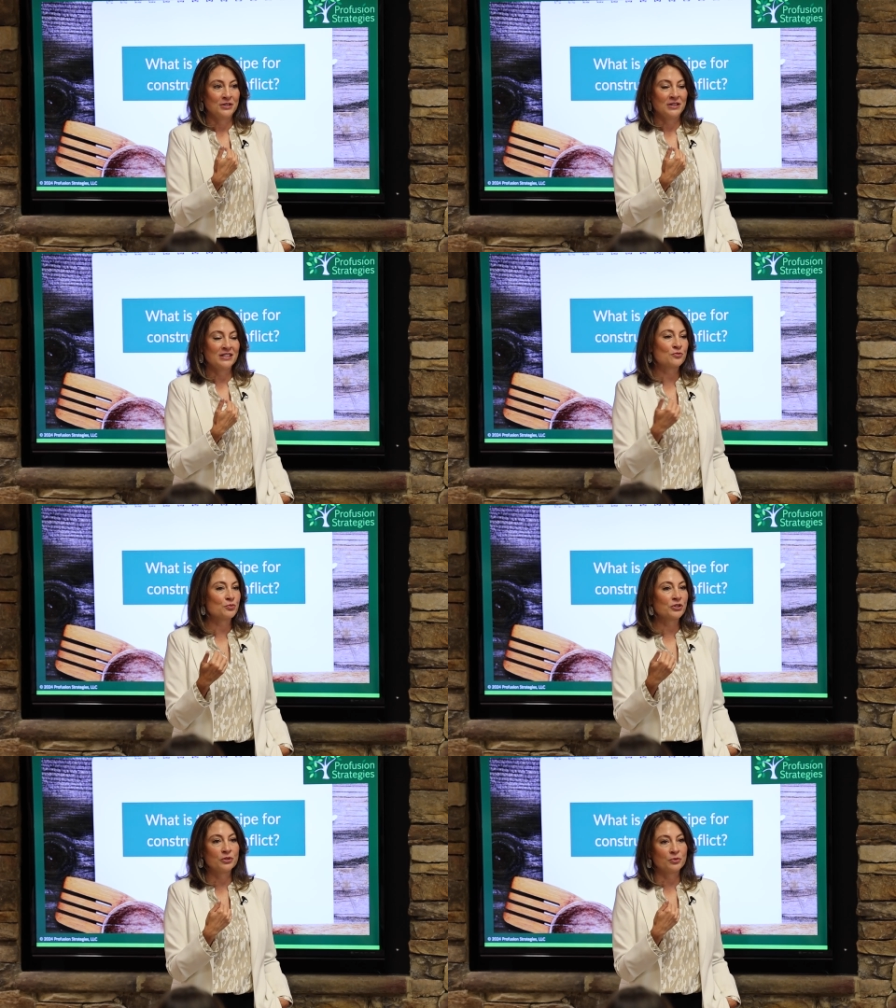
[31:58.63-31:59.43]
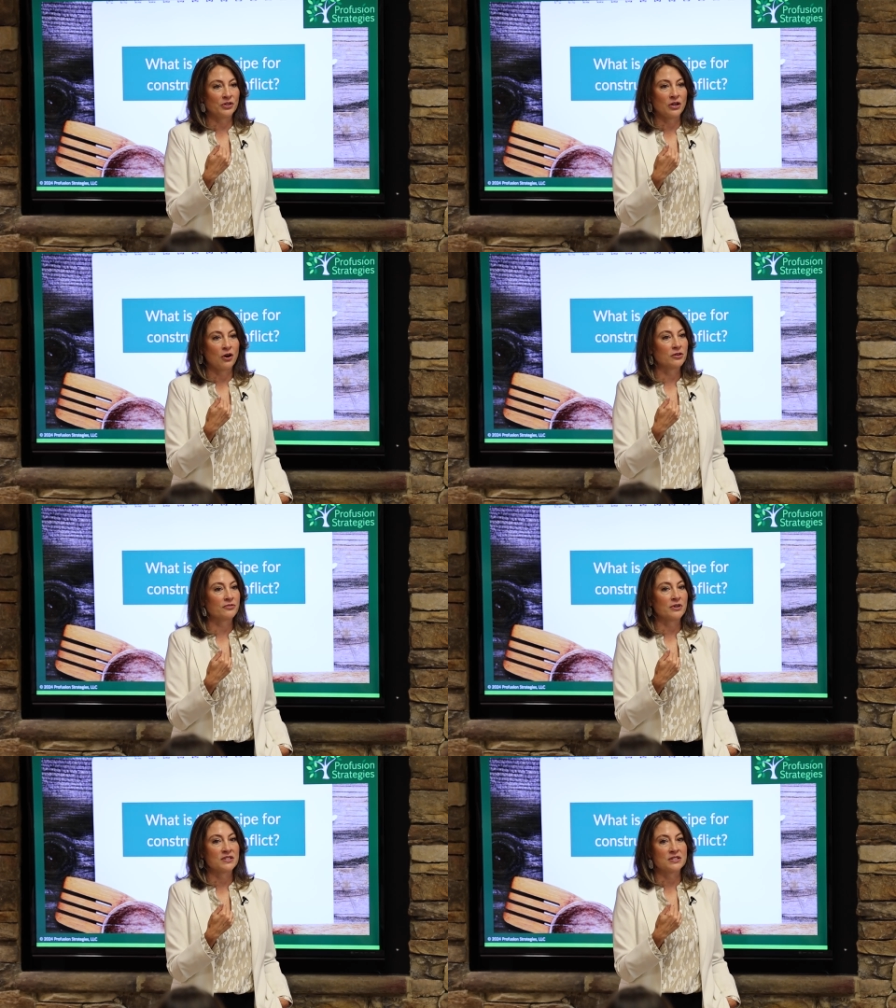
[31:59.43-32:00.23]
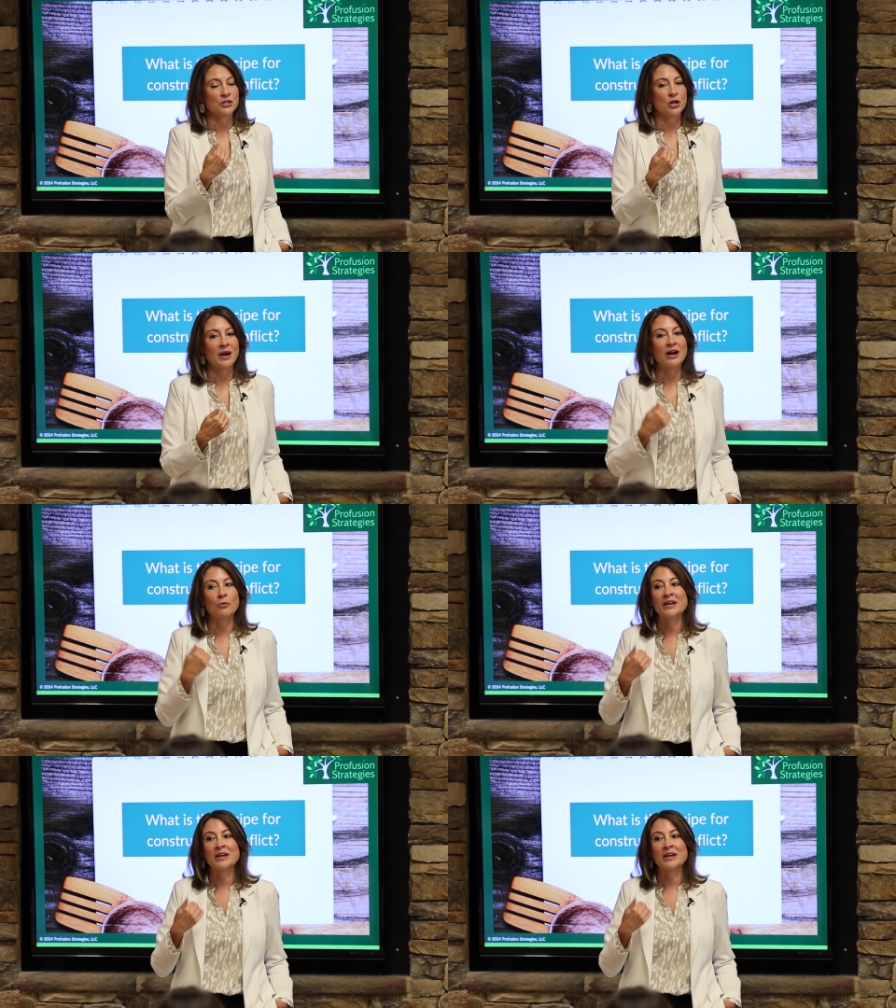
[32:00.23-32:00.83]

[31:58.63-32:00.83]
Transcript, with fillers: It's really, really hard for us to know how